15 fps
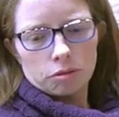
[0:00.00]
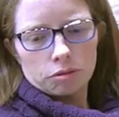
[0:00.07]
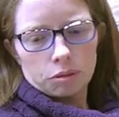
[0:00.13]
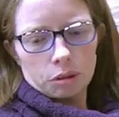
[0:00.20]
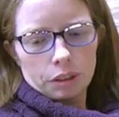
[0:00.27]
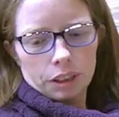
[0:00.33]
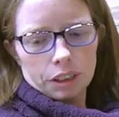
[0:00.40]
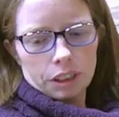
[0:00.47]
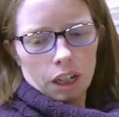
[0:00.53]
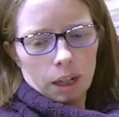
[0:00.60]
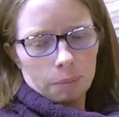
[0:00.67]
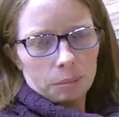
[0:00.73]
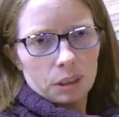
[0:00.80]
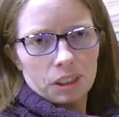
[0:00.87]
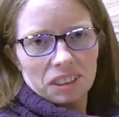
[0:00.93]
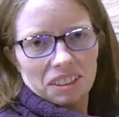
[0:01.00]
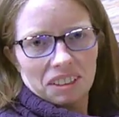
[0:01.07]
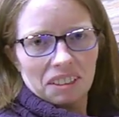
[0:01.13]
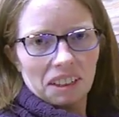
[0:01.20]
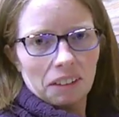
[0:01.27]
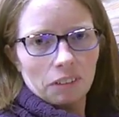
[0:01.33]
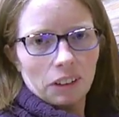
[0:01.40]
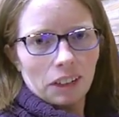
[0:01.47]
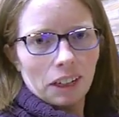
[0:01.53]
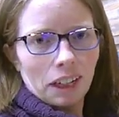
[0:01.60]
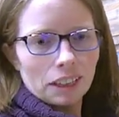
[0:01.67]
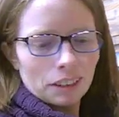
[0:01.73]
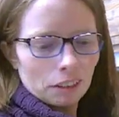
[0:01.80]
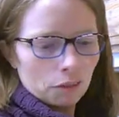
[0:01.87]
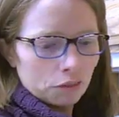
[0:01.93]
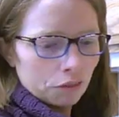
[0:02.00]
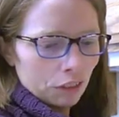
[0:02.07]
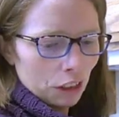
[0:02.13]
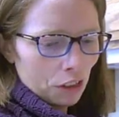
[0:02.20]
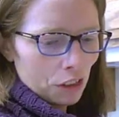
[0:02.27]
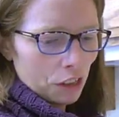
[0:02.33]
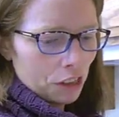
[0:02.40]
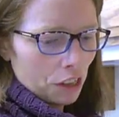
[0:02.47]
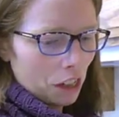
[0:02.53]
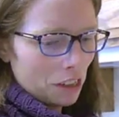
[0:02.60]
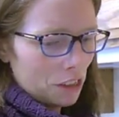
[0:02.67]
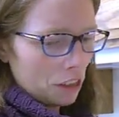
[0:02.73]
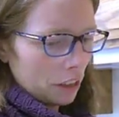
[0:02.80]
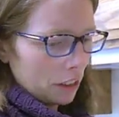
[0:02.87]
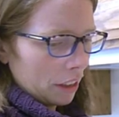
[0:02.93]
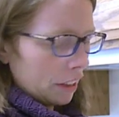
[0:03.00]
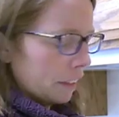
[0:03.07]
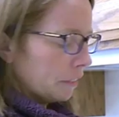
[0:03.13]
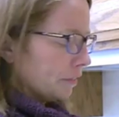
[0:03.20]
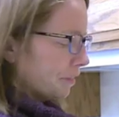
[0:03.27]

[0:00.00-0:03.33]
for the top just to give it a nice little finishing touch, I think.